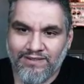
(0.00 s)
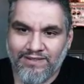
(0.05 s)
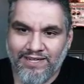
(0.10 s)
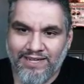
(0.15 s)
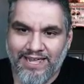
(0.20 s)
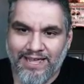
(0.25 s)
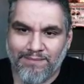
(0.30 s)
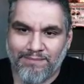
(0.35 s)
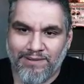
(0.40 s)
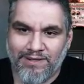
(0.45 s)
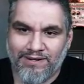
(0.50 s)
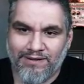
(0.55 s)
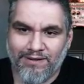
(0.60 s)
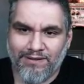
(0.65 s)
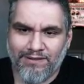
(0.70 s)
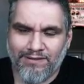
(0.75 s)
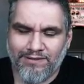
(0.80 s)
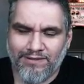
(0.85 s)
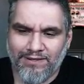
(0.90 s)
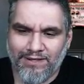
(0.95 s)
They can't beat
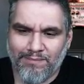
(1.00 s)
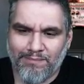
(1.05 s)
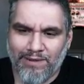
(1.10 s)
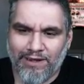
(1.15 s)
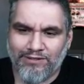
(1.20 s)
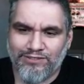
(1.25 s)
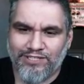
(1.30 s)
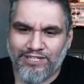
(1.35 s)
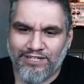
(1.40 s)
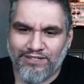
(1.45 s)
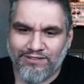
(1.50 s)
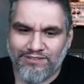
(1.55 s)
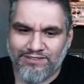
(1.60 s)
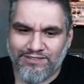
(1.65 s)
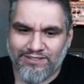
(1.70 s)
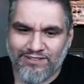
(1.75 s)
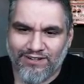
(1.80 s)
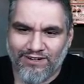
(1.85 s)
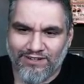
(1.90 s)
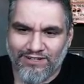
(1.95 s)
uh, like biogenic ooze
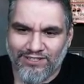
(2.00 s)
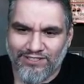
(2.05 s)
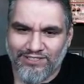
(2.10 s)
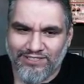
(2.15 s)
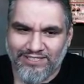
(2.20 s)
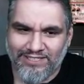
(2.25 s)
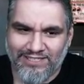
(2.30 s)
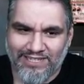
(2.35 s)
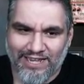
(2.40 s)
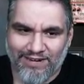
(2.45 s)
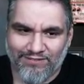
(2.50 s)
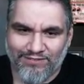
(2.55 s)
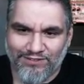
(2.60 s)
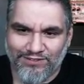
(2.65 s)
is a card that just gets out